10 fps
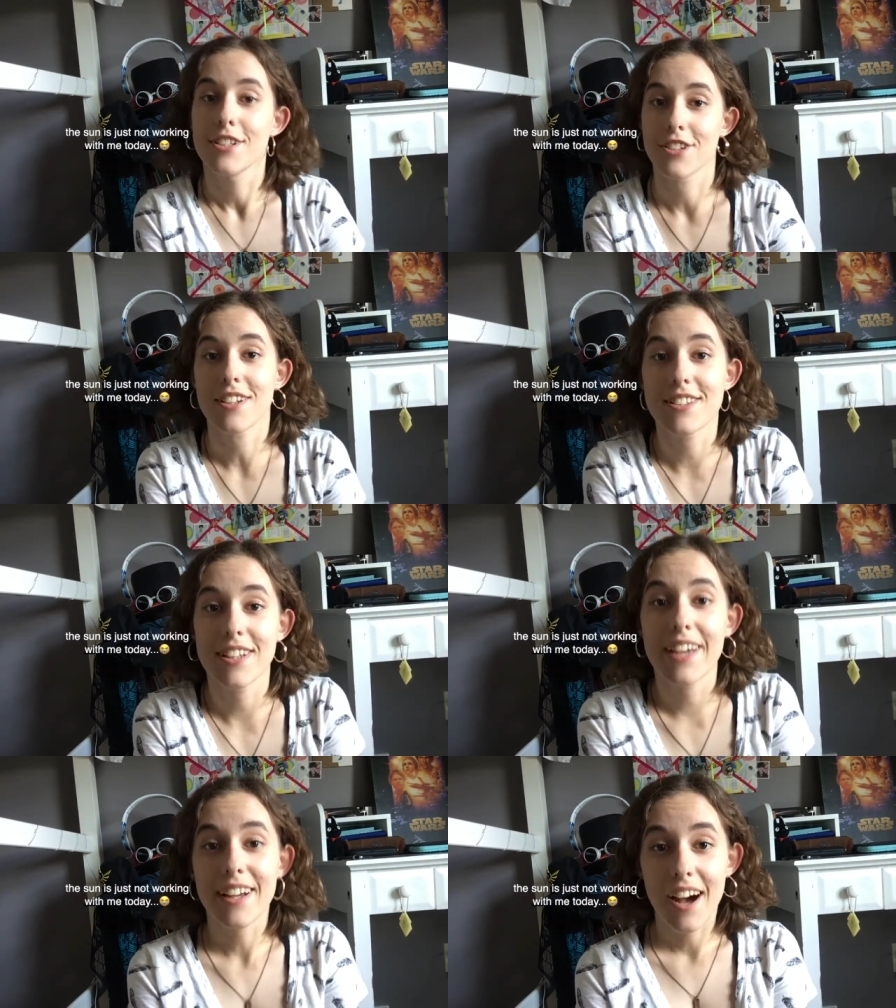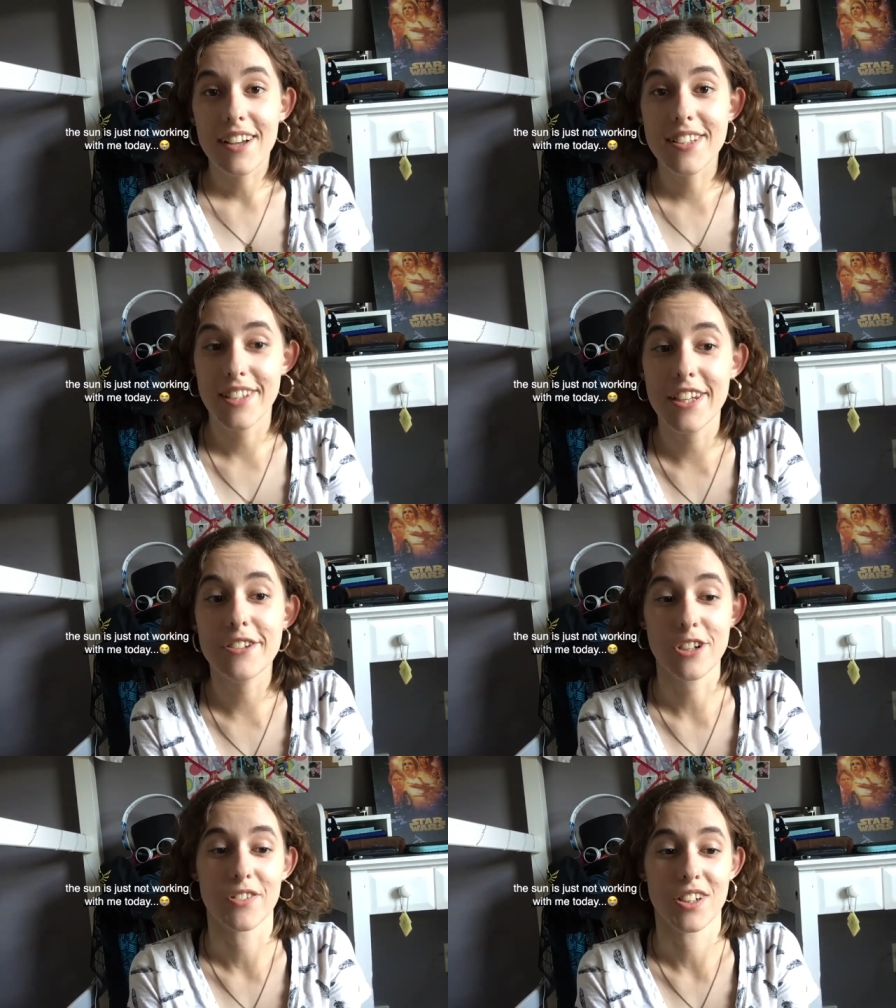Just like us
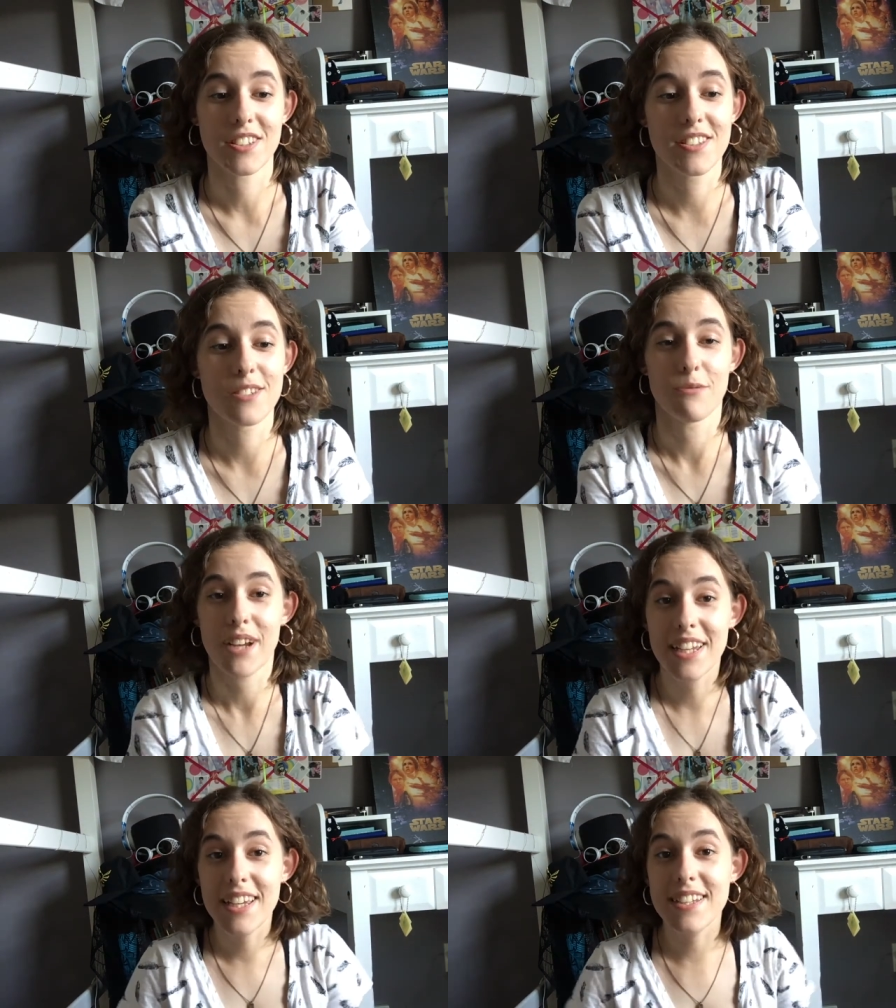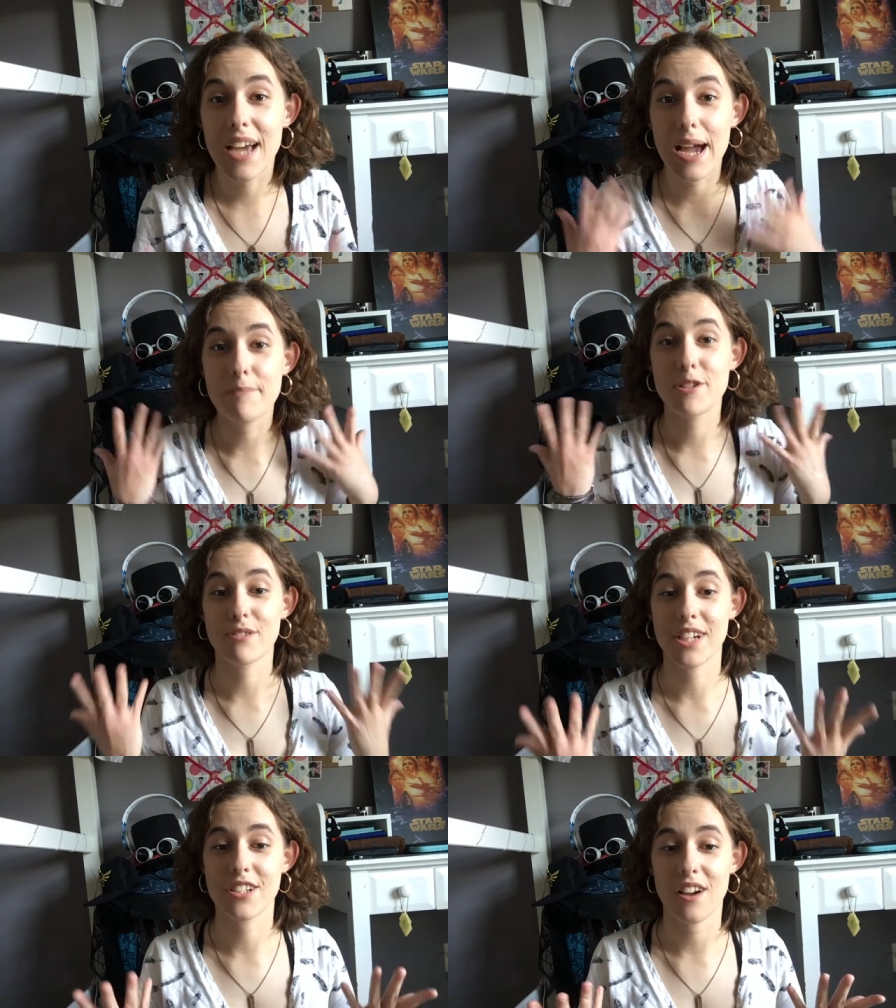introverts, we need time to
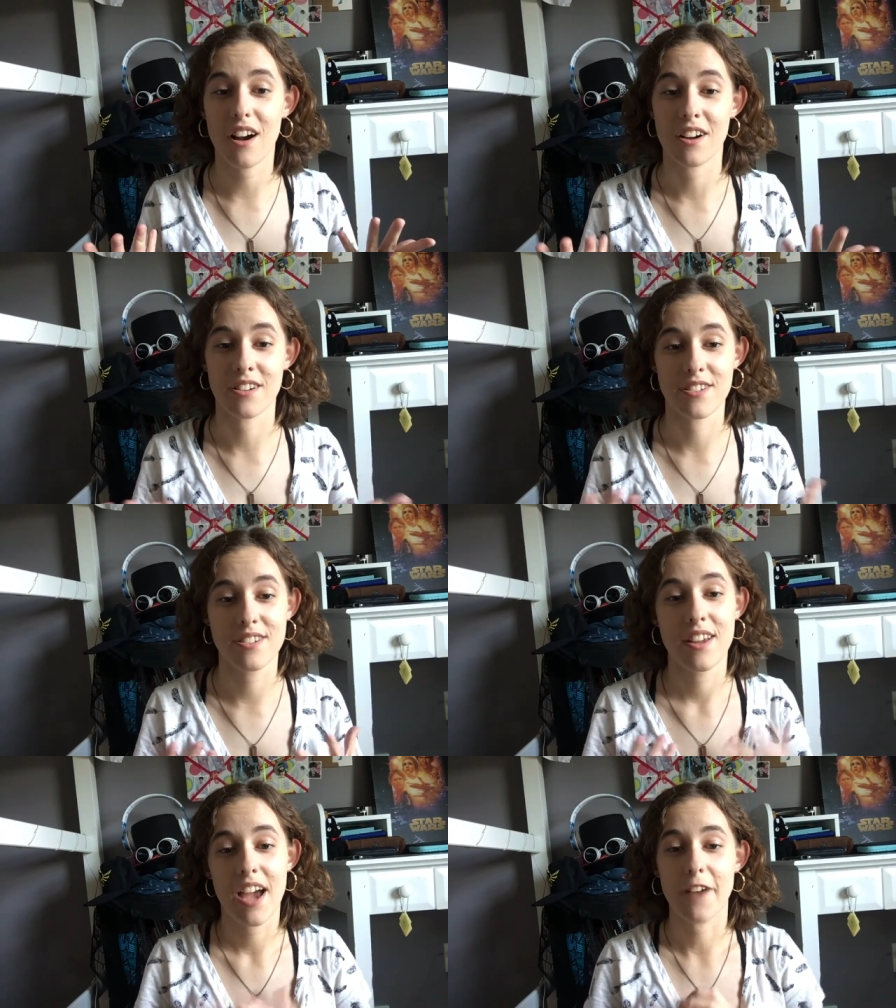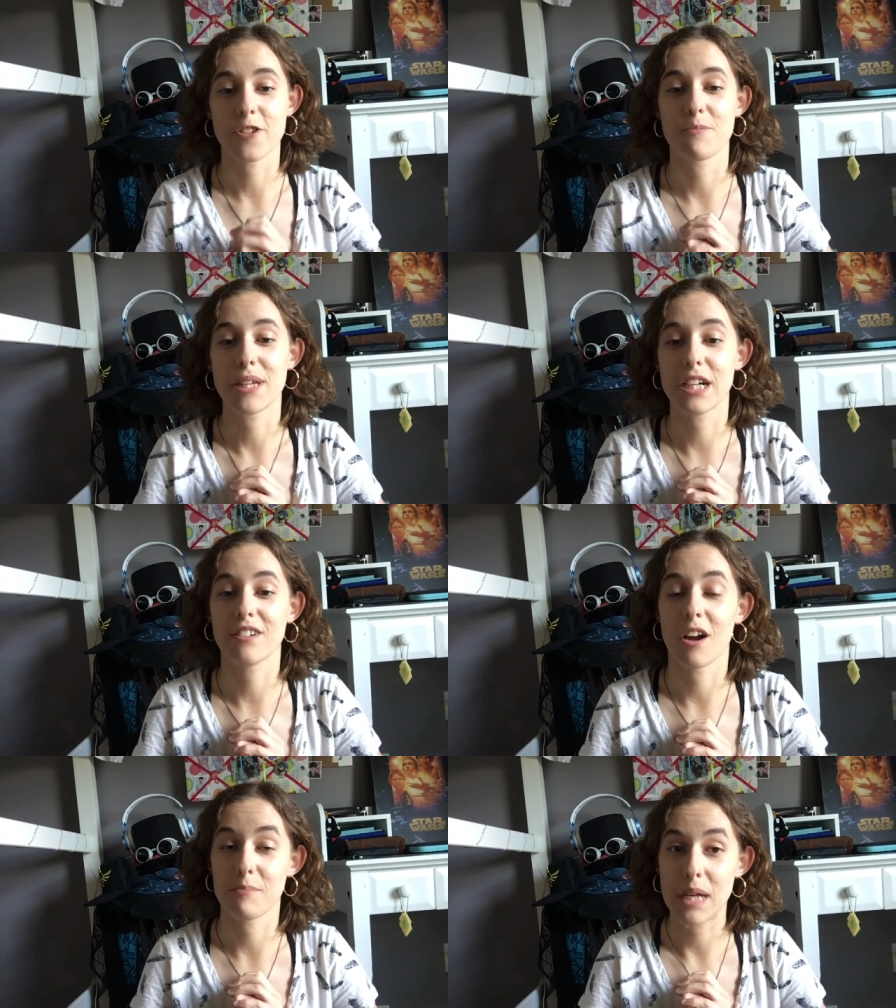recharge after being
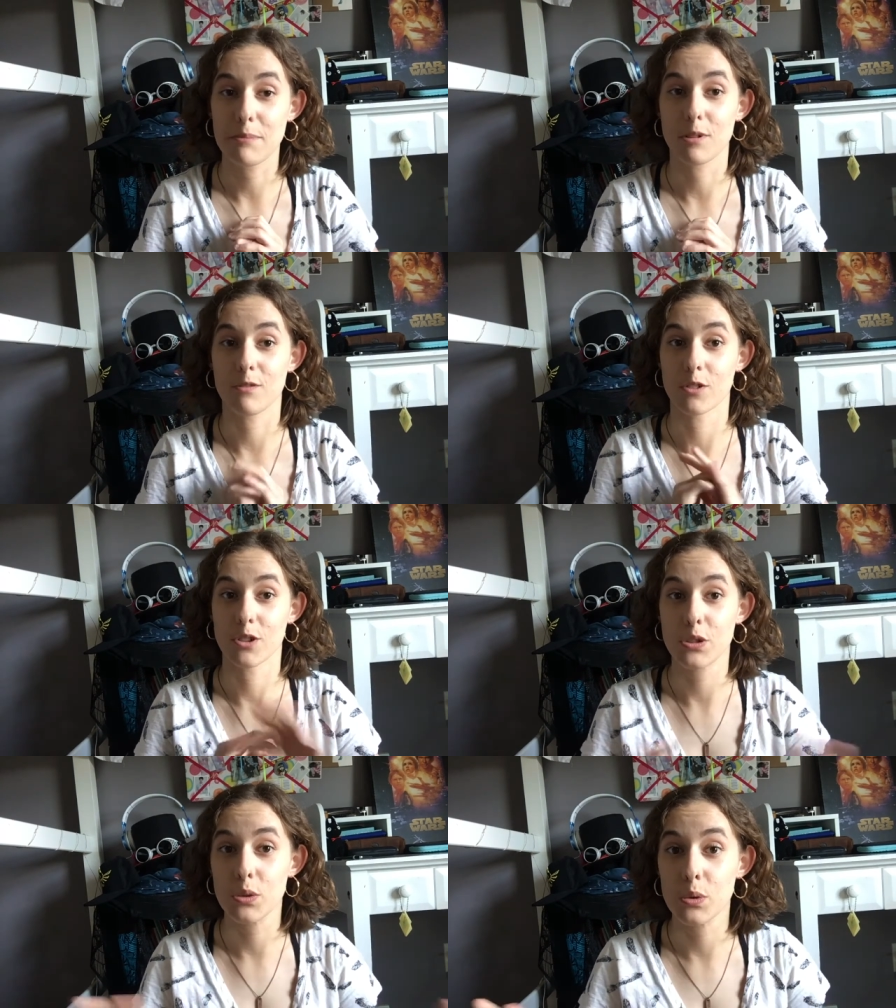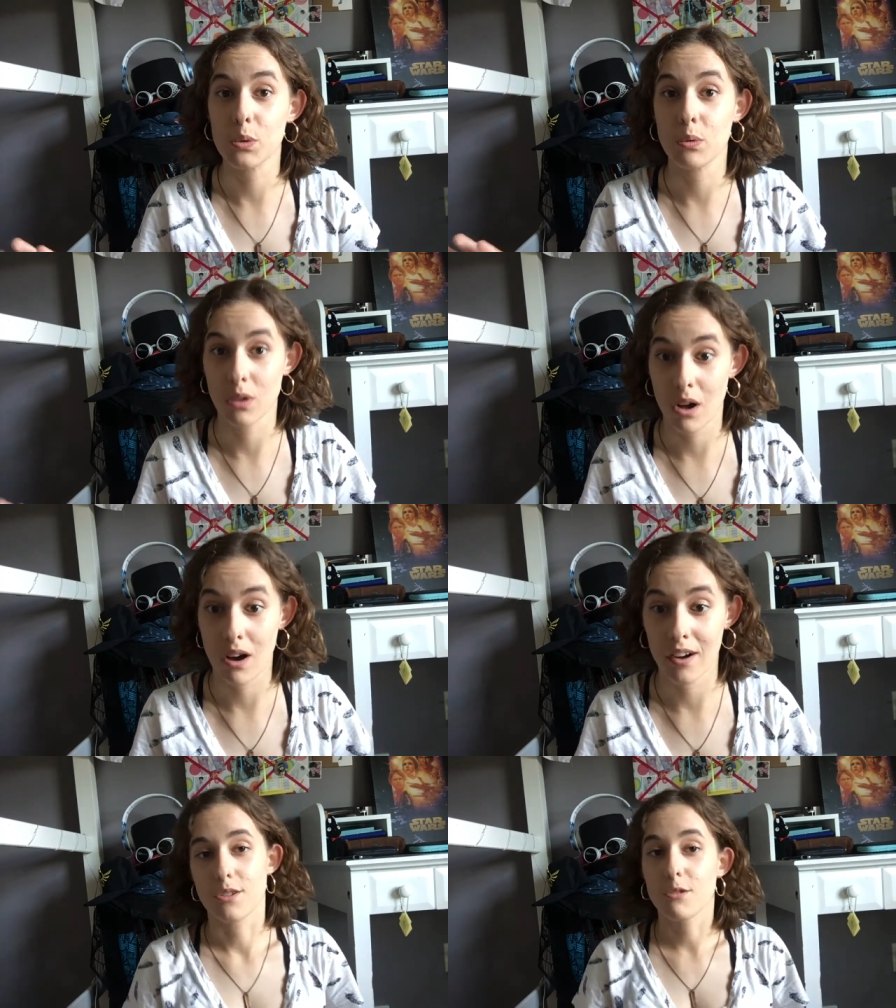around people for too
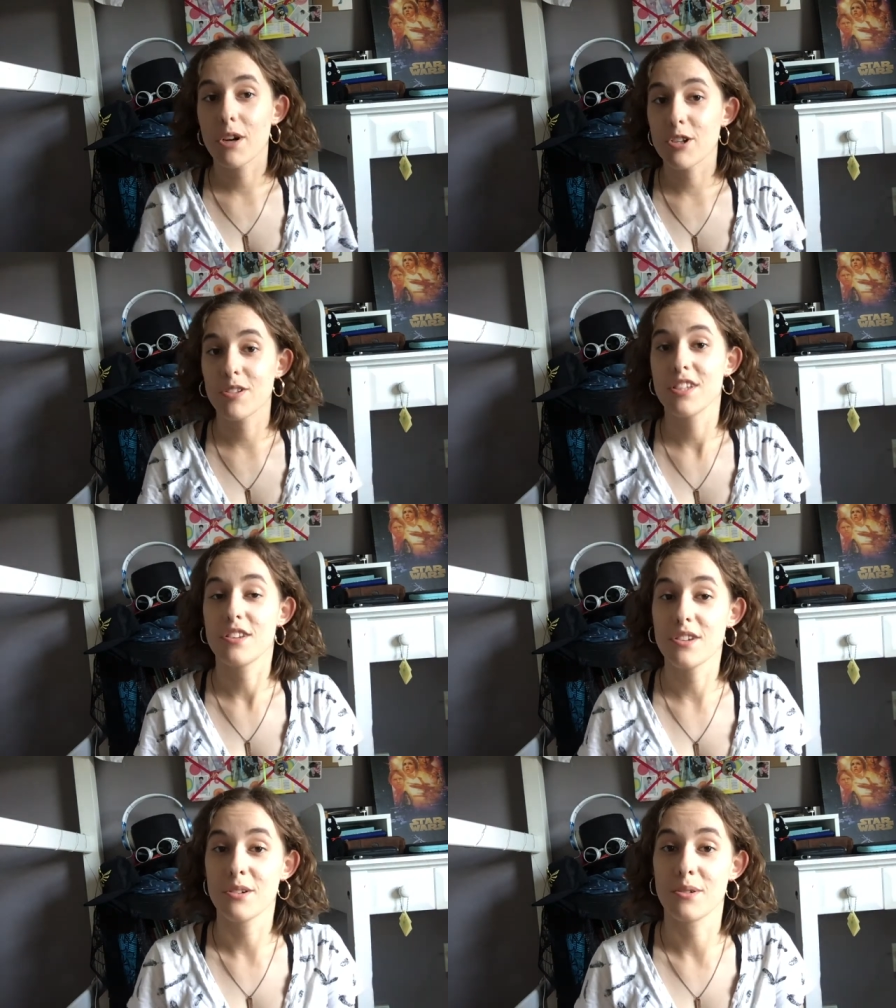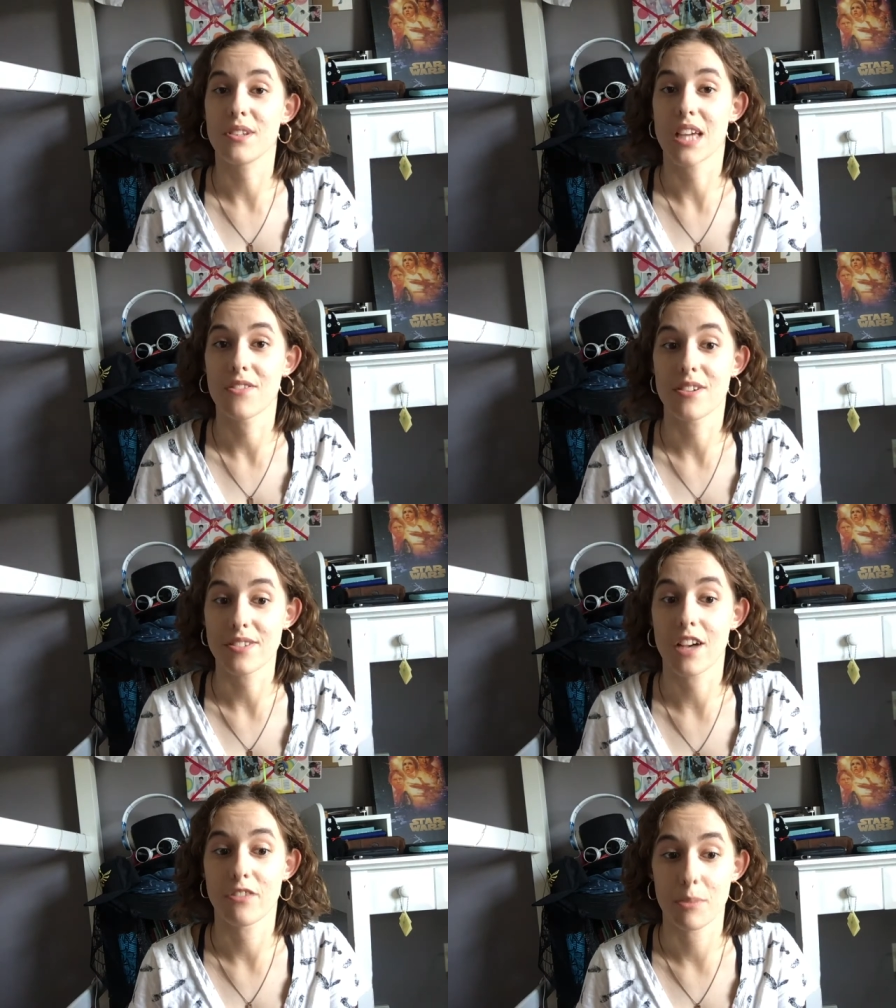long. Do what you need to do to give
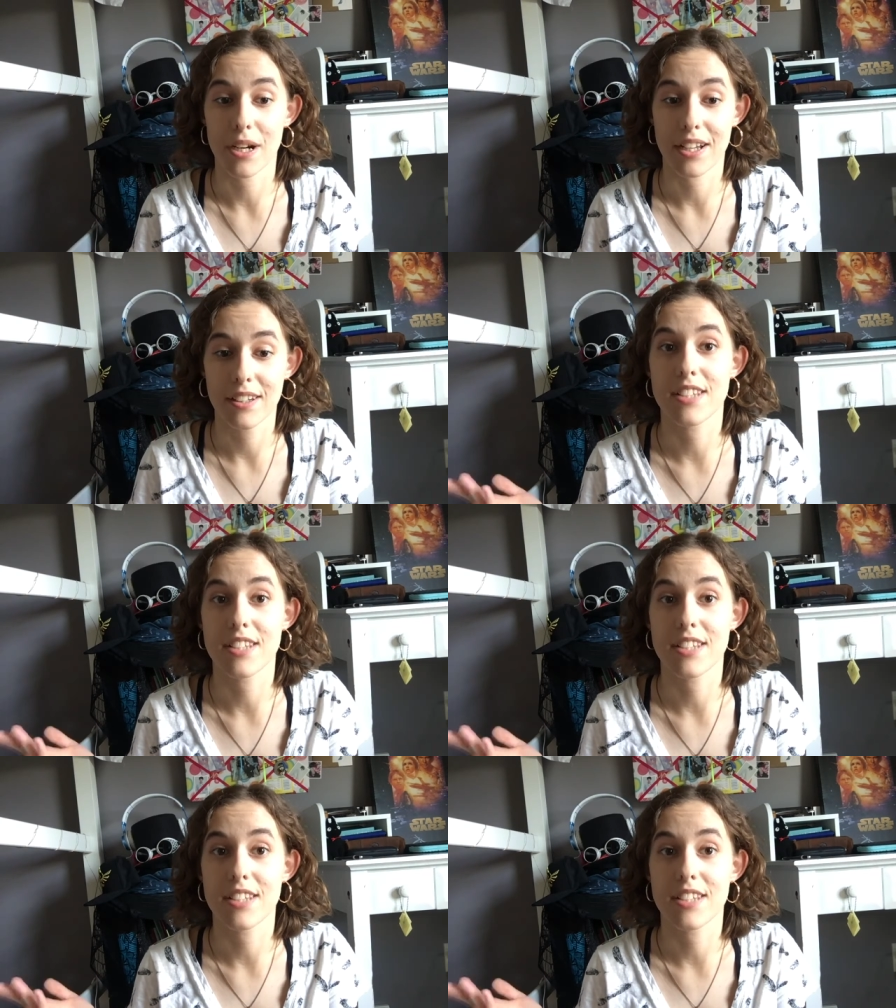yourself a break.